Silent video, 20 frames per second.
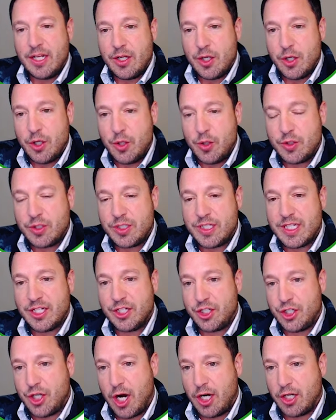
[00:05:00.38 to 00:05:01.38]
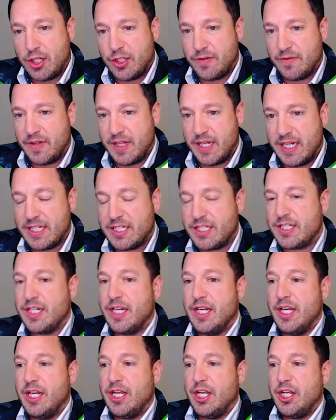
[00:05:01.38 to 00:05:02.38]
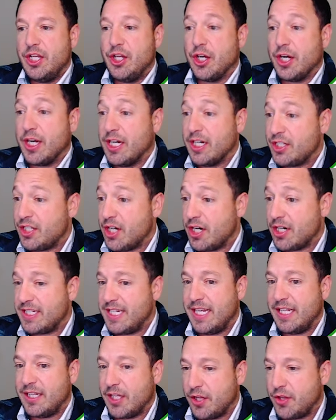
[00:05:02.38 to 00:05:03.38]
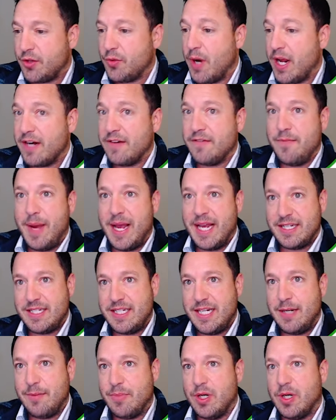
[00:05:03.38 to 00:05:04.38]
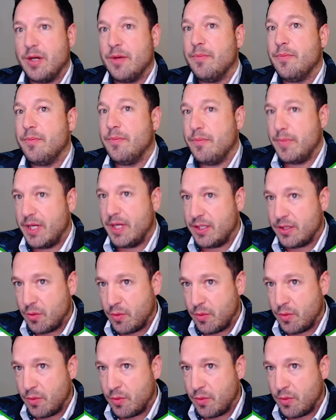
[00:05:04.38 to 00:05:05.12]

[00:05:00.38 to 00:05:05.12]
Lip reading: who's in charge of this, you're going to start seeing the threat of mass timber. And the